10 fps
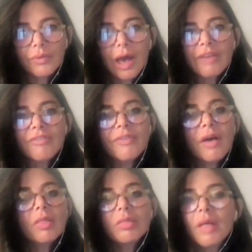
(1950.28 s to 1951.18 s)
I
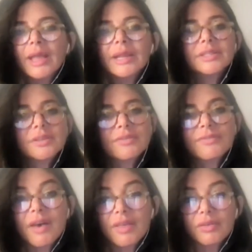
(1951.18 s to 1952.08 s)
felt light as a
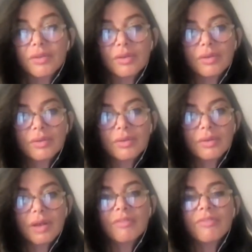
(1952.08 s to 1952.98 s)
feather.
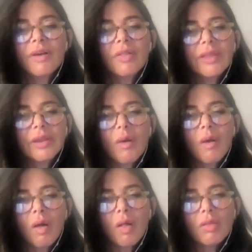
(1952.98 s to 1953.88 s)
I felt like
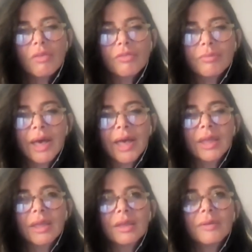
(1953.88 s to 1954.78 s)
all of
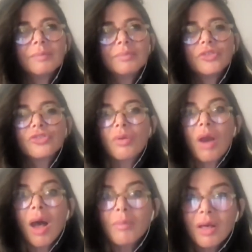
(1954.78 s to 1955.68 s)
my
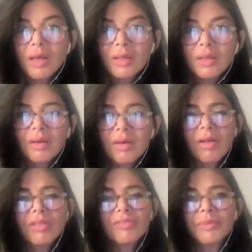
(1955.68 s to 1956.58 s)
trauma,
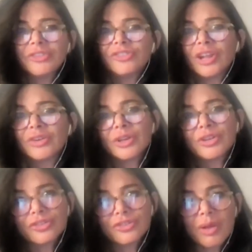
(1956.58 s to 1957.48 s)
all of my
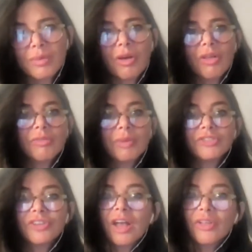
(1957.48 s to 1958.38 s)
generational trauma, all of my
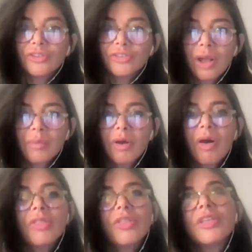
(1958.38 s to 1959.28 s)
childhood trauma,
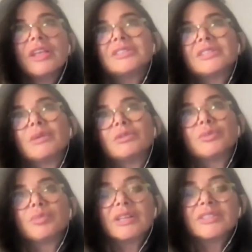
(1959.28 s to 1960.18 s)
all the things that I was
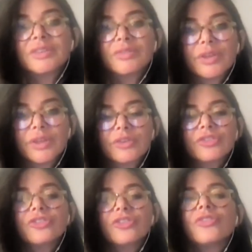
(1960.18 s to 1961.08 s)
suppressing for years
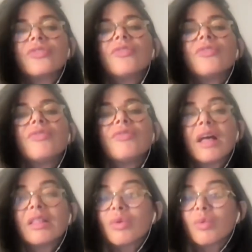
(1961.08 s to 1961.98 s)
just
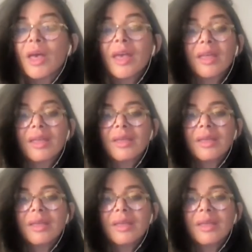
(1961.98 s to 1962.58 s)
fell away.